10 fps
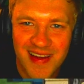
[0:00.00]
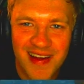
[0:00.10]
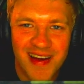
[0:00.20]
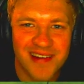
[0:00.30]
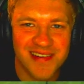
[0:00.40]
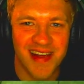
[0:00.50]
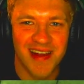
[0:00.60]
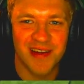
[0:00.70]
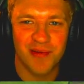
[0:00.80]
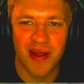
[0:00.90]
Okay,
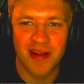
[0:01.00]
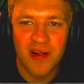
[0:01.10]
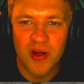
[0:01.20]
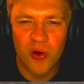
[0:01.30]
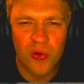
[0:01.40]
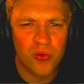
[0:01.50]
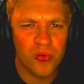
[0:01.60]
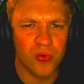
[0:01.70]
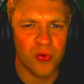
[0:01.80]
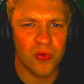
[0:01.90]
anyway.
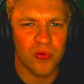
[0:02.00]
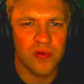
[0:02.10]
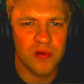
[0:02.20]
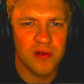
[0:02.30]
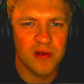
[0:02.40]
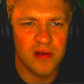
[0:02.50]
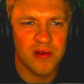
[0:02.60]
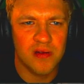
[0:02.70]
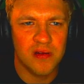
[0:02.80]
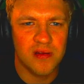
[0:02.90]
Ooh.
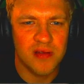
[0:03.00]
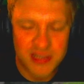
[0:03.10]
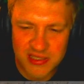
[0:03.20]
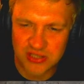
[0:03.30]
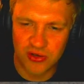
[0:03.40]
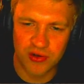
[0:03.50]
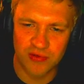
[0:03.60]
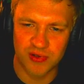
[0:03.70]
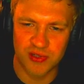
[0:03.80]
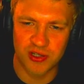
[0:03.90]
This is going
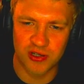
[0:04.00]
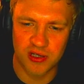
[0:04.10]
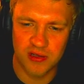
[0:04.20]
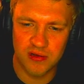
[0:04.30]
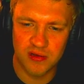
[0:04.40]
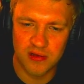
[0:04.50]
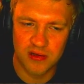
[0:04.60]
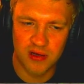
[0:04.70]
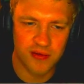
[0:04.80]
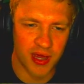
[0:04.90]
really good.
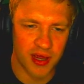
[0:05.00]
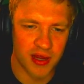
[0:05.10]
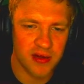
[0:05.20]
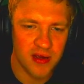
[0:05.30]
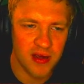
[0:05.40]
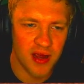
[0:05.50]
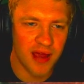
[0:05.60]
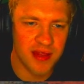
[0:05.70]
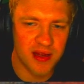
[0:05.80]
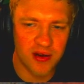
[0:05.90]
Okay,
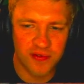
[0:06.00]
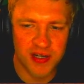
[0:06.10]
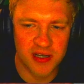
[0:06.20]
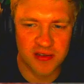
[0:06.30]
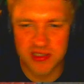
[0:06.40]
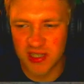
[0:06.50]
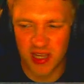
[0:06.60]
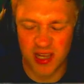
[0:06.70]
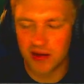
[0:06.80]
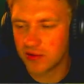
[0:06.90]
and then over here is,
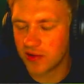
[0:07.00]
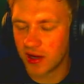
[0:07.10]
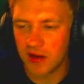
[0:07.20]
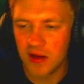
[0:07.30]
okay.